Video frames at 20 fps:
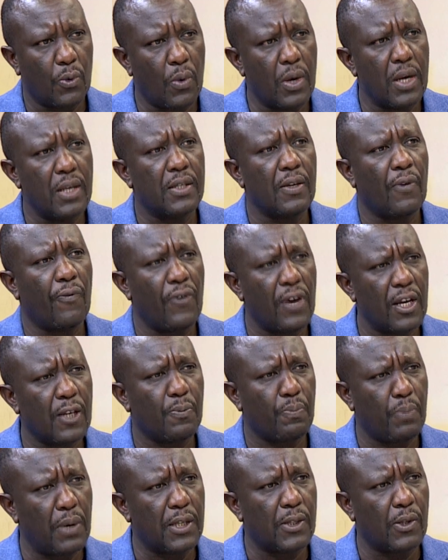when he's the
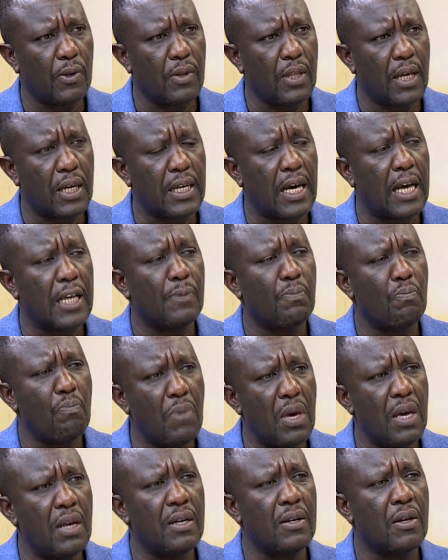first person that has
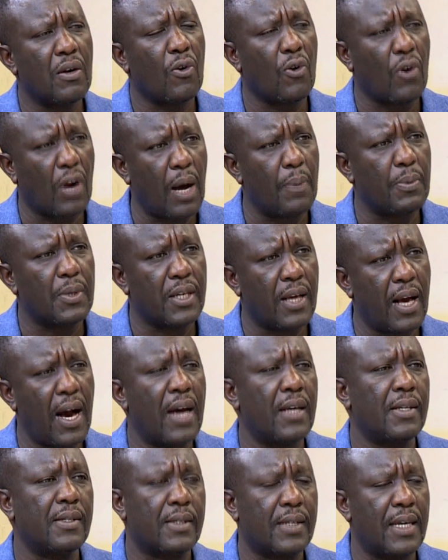made corrupt
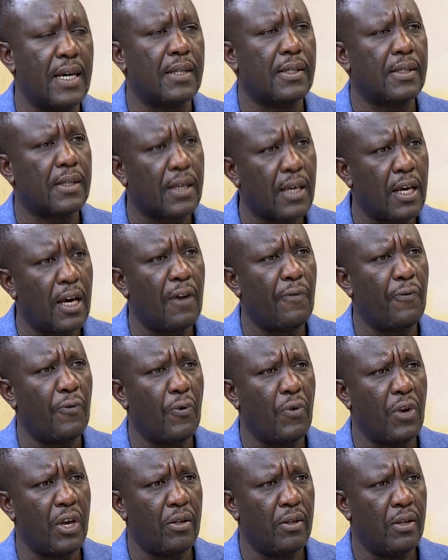guys get scared for
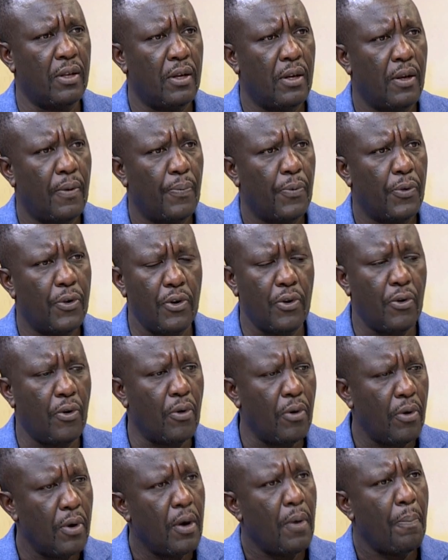real? You
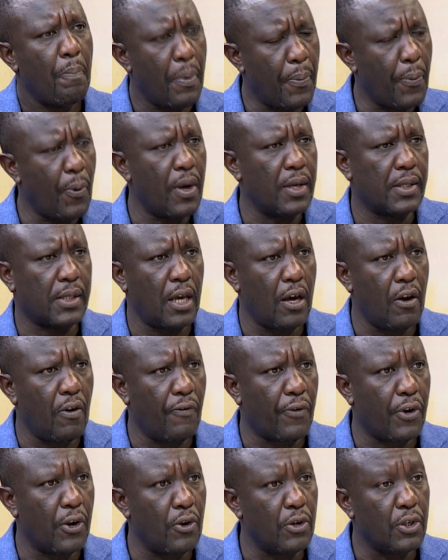know, people are scared
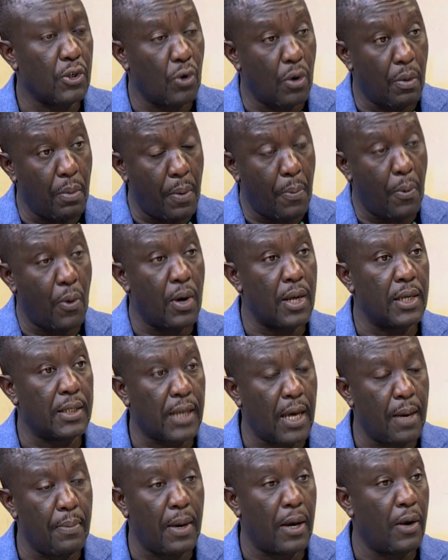of Kinoti. You remember one
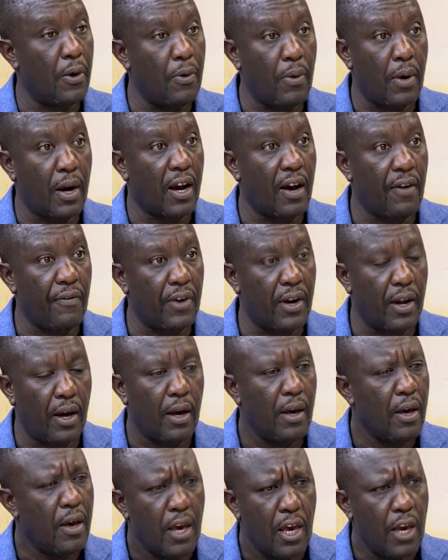time, I don't know, a governor,
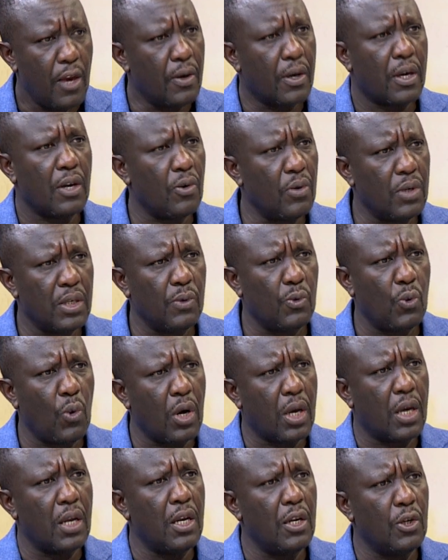Kinoti is
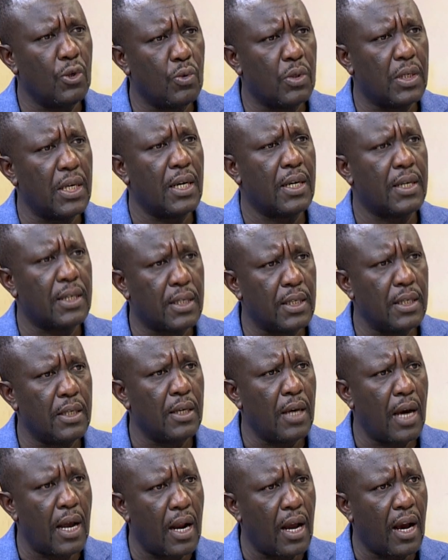walking in to take
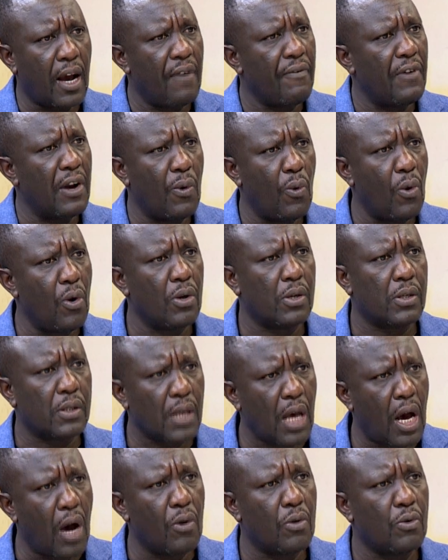tea, and a governor walks
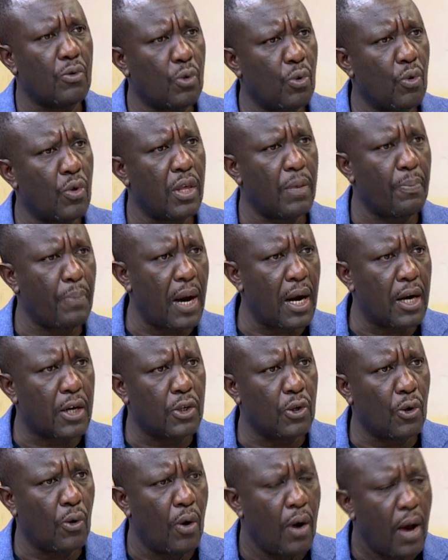out through the back
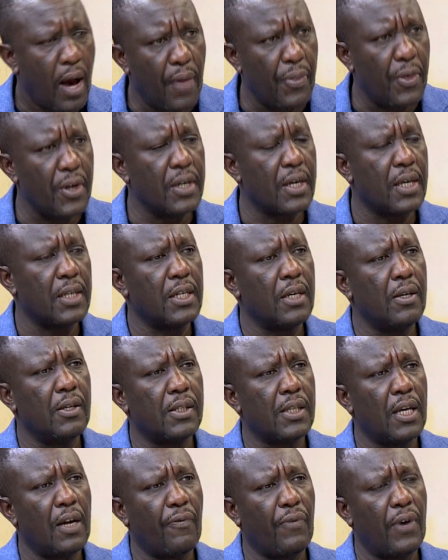door. And then cartel
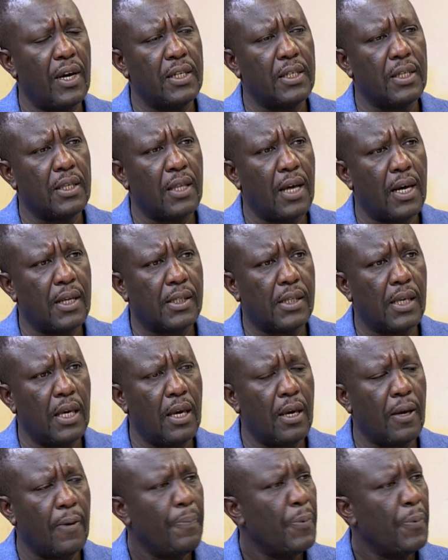start fighting that, saying,